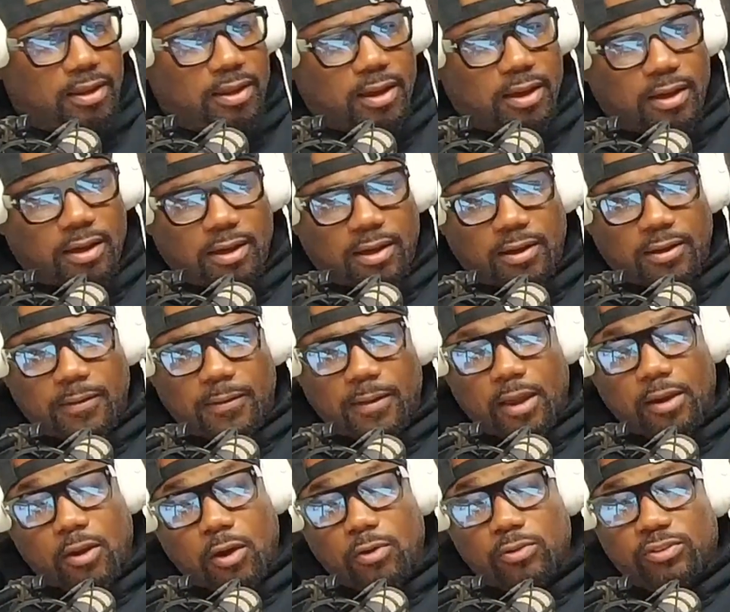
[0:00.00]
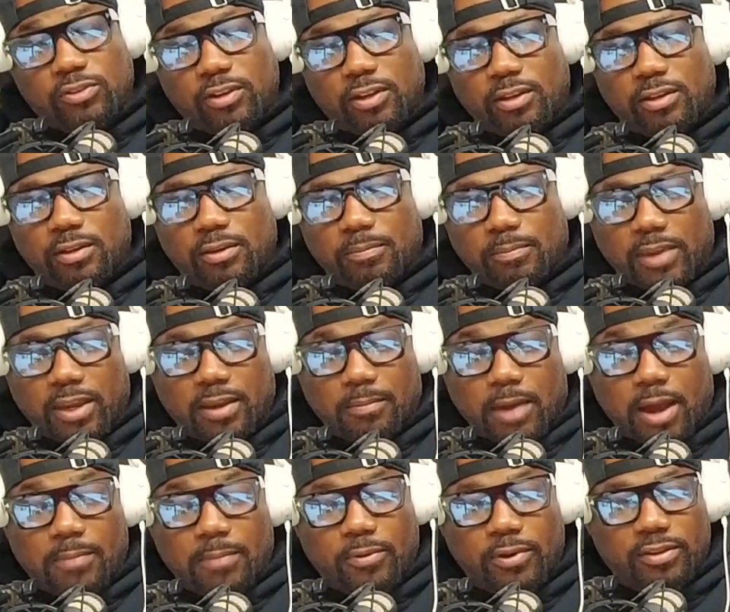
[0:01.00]
a coach that me and
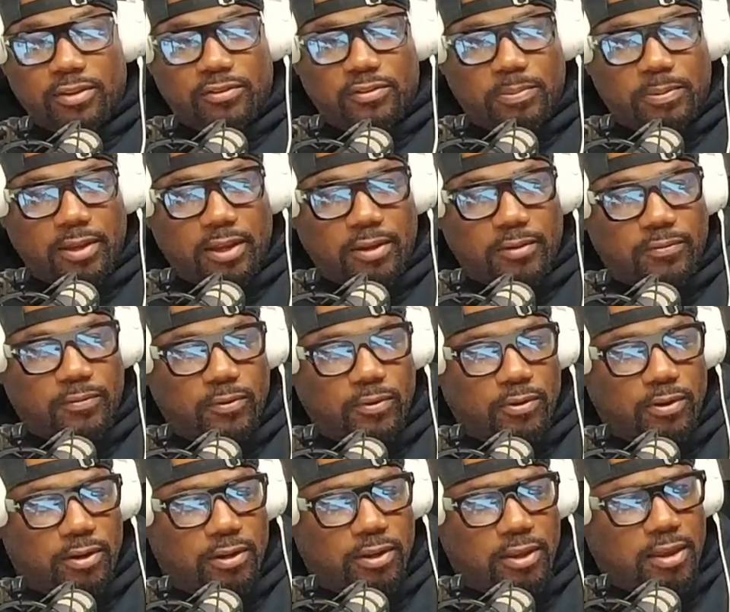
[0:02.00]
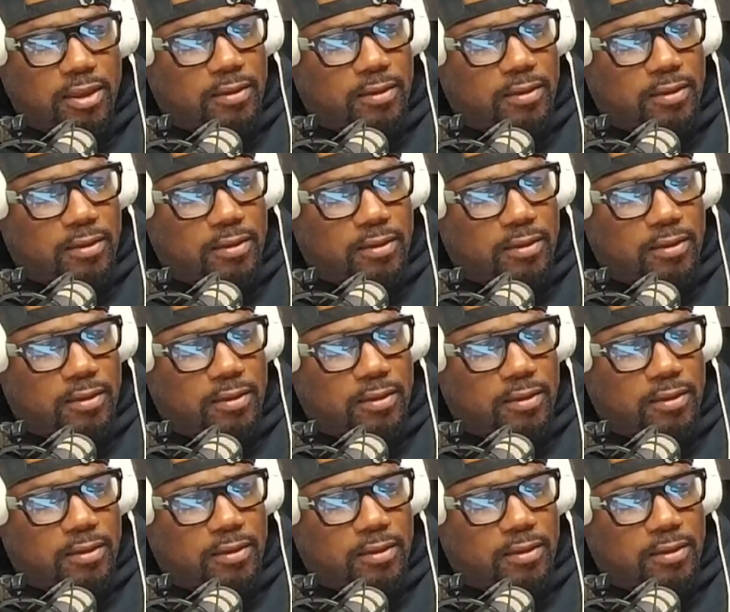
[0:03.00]
my brothers played for.